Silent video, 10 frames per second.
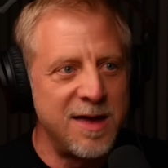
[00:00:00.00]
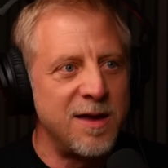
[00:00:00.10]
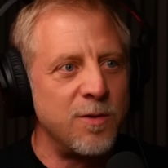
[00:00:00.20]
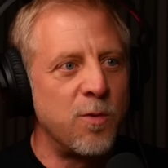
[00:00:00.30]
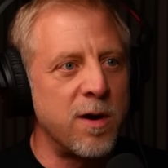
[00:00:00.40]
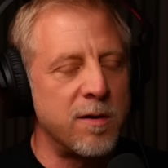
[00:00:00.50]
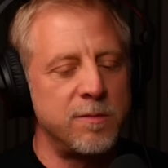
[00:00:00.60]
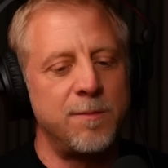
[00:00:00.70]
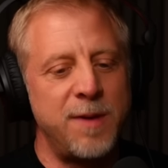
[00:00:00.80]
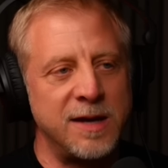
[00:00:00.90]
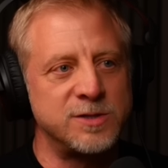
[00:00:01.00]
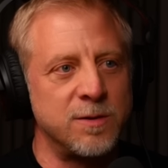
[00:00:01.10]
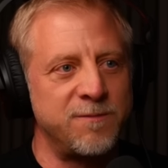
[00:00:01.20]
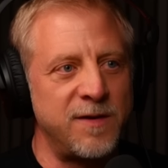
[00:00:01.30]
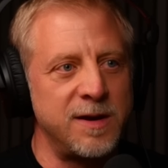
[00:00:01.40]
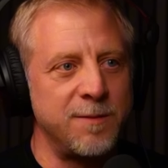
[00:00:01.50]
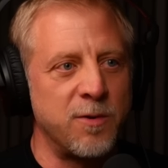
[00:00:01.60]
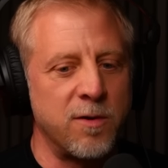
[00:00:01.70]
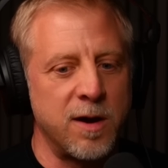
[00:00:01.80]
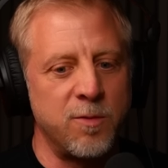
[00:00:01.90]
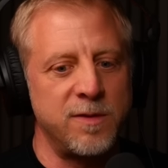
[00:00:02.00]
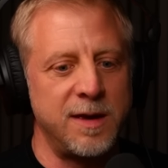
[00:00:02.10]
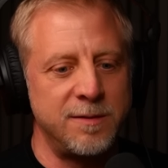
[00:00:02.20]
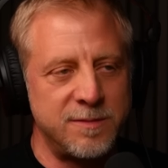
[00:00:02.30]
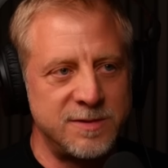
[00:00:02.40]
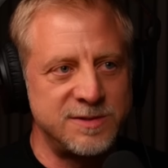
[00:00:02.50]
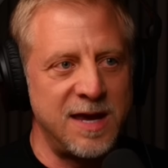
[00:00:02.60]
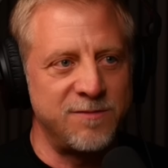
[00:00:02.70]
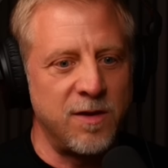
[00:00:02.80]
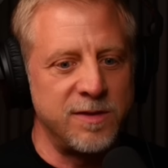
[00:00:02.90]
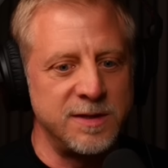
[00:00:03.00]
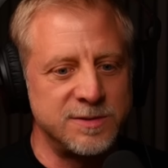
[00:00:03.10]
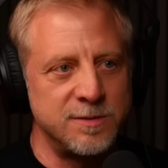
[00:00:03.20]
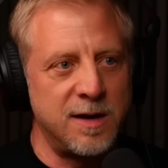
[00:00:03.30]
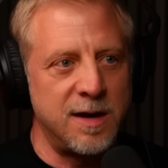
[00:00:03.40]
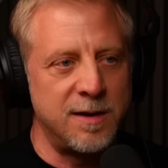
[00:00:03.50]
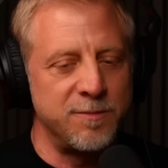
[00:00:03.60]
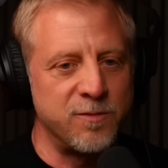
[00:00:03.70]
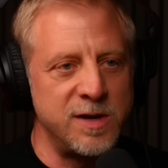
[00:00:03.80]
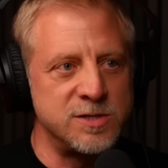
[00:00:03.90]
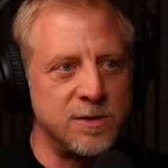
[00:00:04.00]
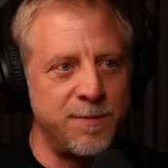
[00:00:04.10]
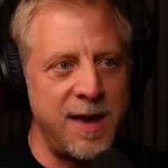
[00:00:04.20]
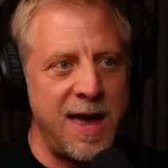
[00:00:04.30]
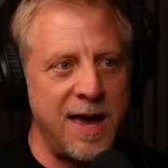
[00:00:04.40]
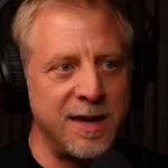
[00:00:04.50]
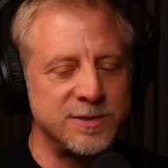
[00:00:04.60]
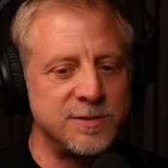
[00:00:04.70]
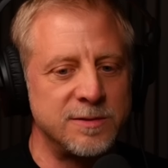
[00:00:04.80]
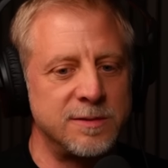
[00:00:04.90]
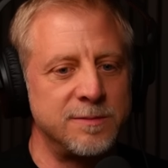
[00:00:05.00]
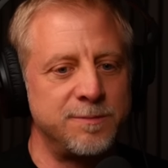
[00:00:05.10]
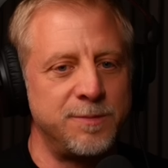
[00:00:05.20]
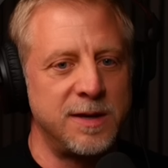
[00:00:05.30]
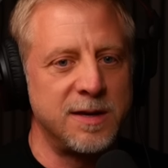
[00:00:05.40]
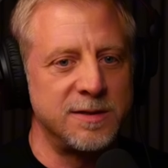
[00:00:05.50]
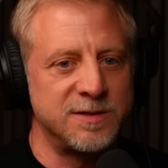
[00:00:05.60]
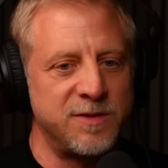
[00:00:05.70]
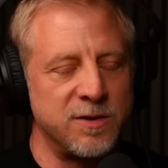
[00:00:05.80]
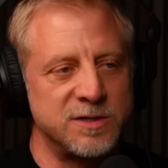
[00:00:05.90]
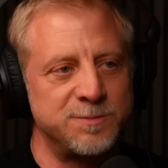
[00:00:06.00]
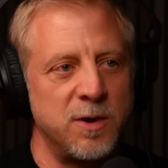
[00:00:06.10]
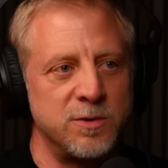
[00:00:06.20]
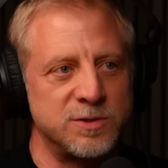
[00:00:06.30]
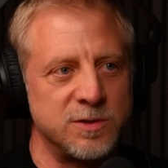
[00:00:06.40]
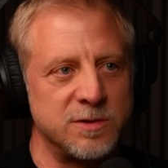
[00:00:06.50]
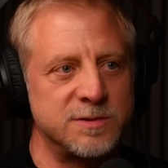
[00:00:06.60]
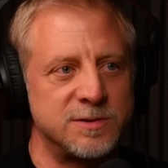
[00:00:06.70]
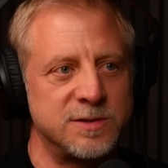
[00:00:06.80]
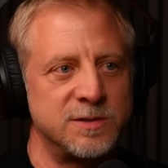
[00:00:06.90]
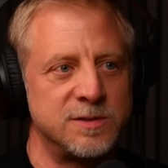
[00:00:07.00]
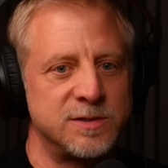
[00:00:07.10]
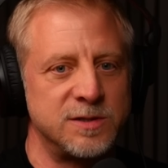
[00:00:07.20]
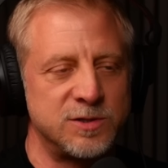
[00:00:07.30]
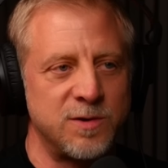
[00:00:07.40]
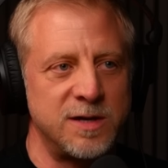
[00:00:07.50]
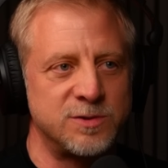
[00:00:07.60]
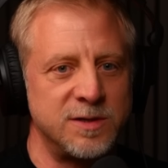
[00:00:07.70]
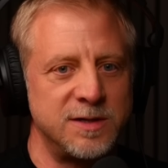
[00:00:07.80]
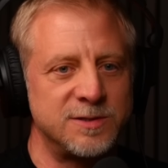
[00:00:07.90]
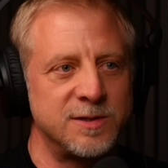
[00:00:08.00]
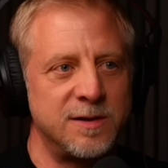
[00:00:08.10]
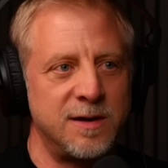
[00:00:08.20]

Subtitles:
Where a bank term funding program where they saved all these regional banks because of their exposures to Treasuries